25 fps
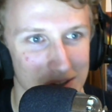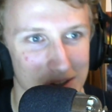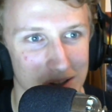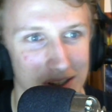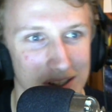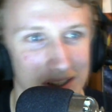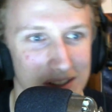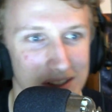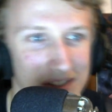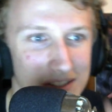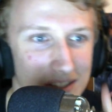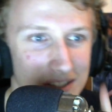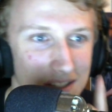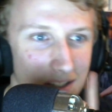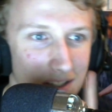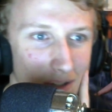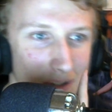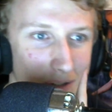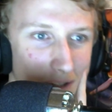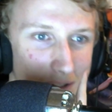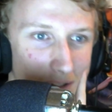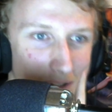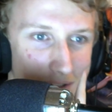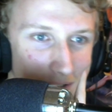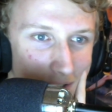to see who that
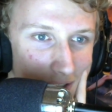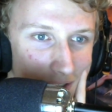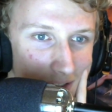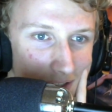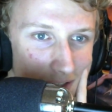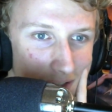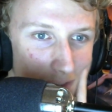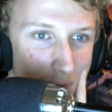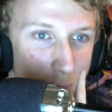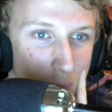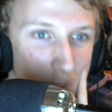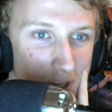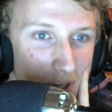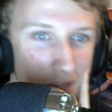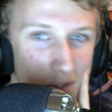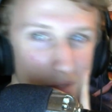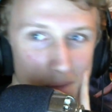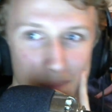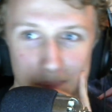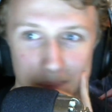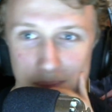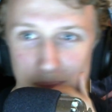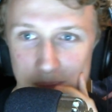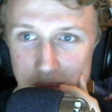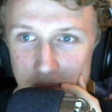was It's Wigan.
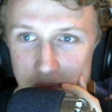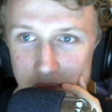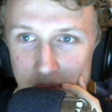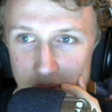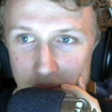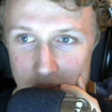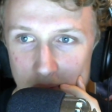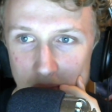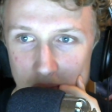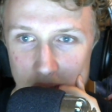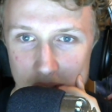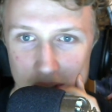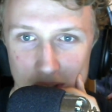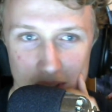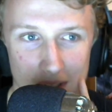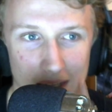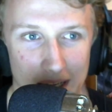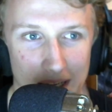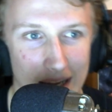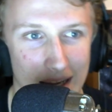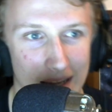Wigan.